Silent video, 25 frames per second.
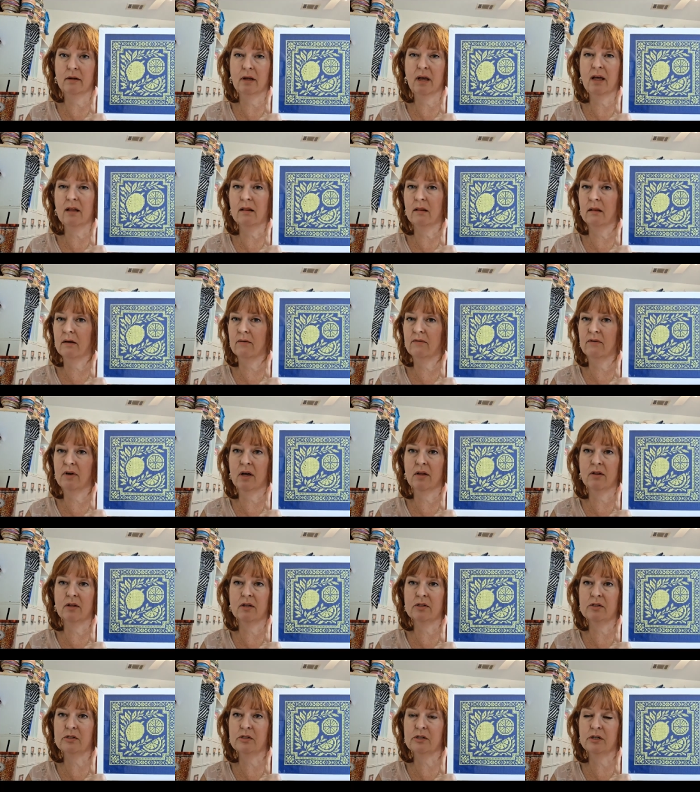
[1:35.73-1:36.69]
I love how
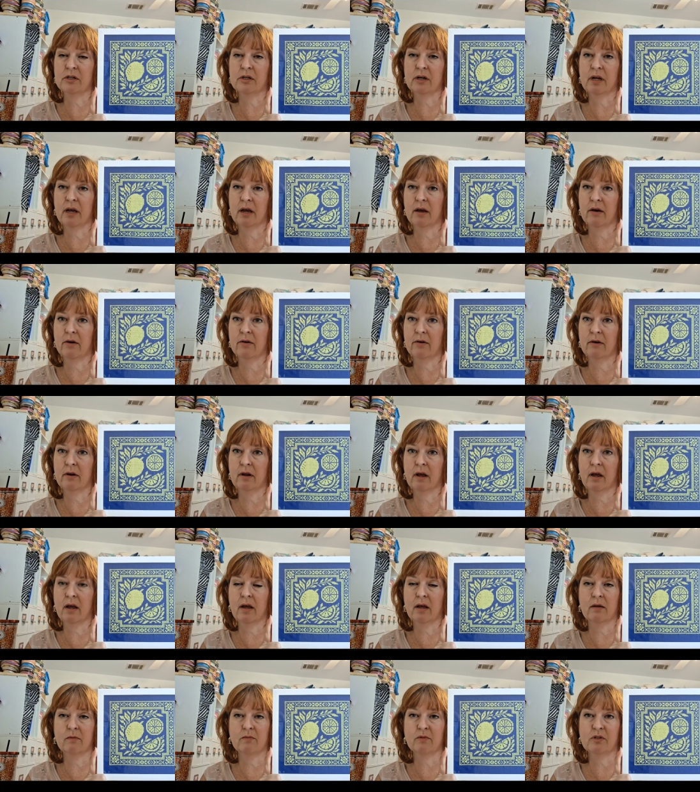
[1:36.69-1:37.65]
this turned out.
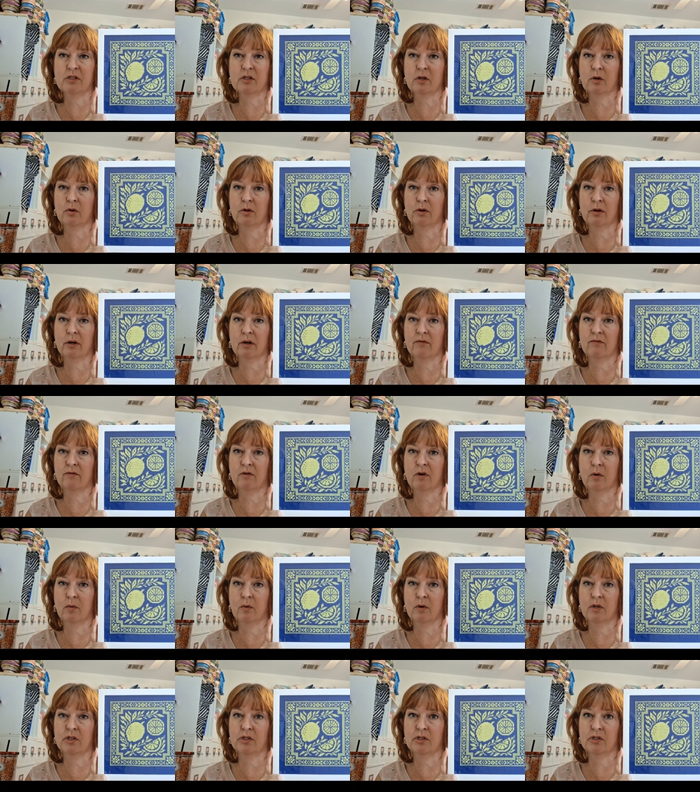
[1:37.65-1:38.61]
I am so looking
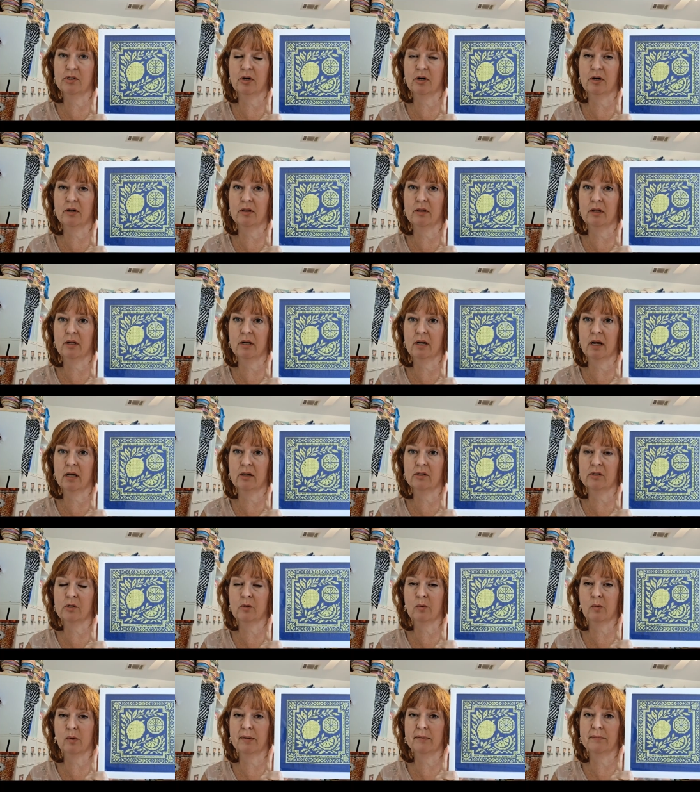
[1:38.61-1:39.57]
forward to starting the
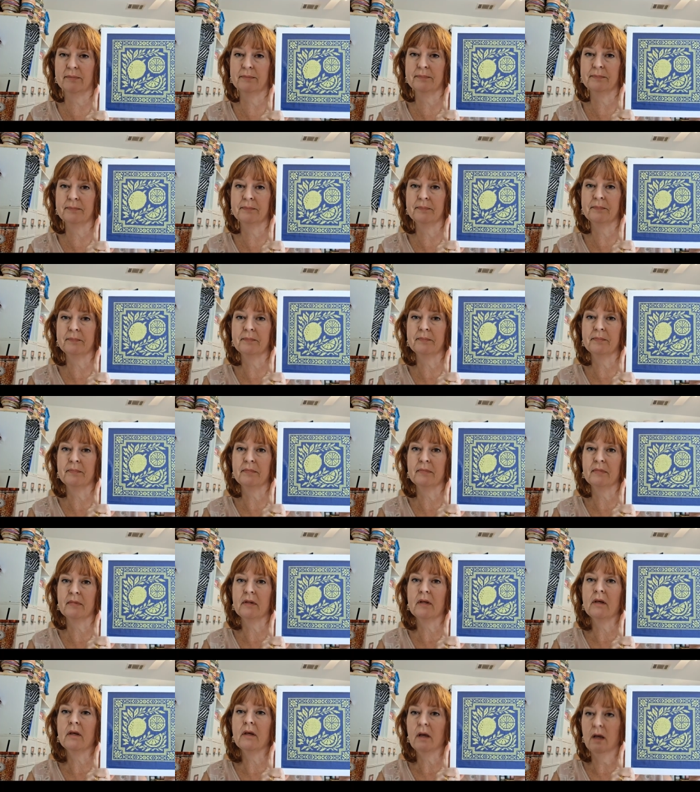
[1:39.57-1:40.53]
next one,
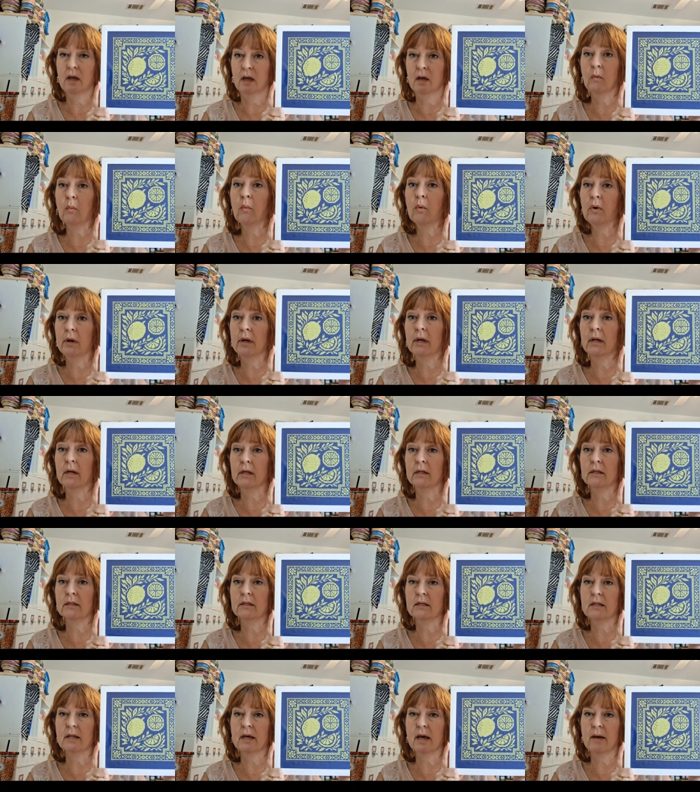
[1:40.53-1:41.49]
and we'll get
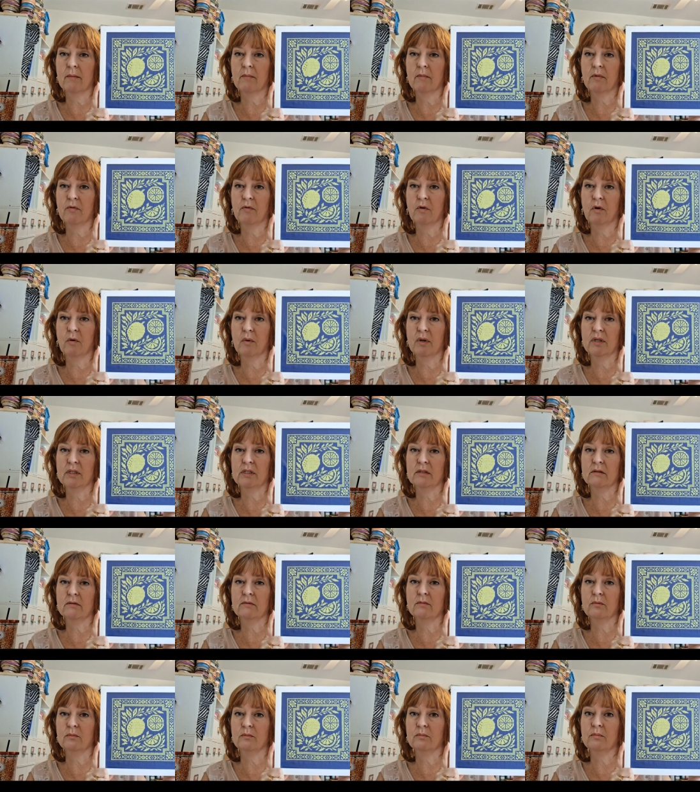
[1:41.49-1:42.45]
into that
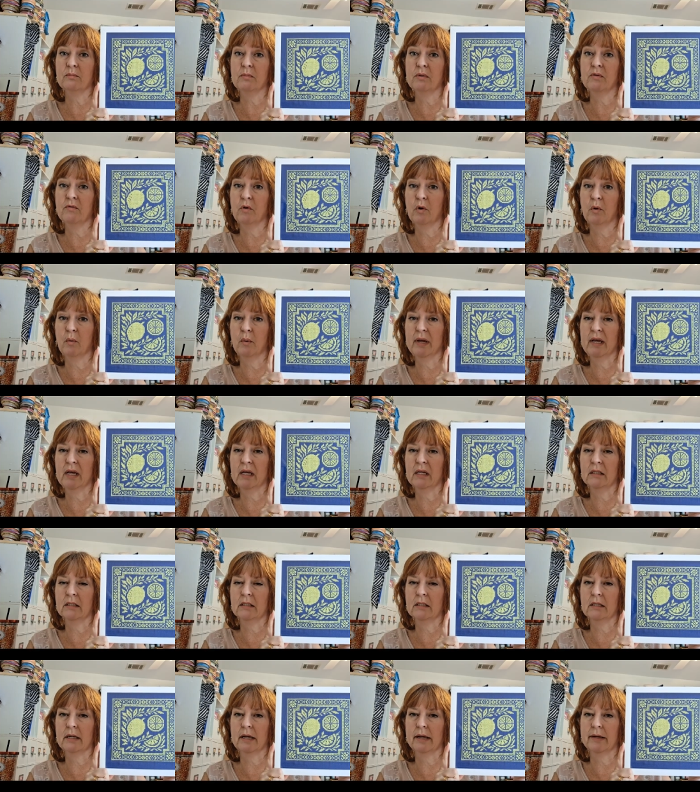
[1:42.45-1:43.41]
before we
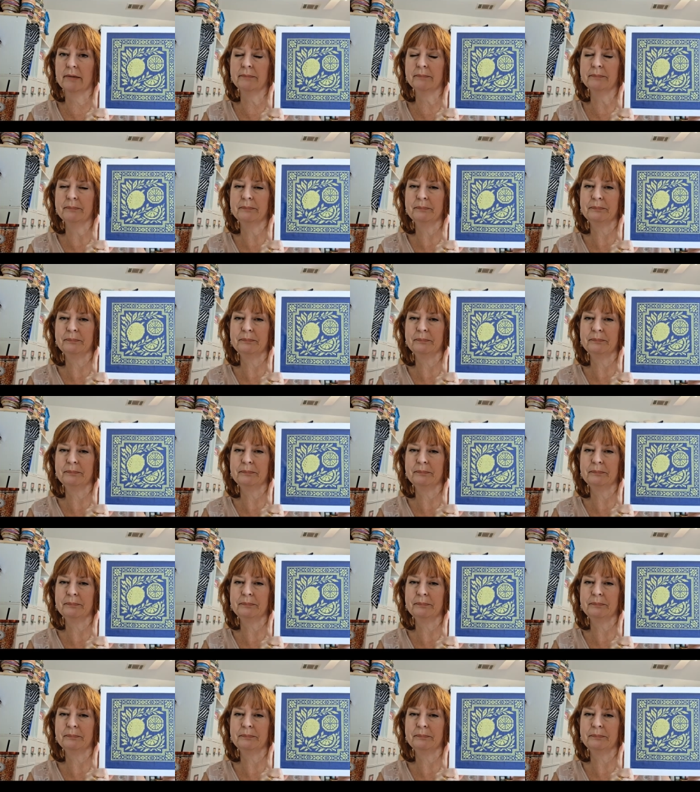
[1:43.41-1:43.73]
end today.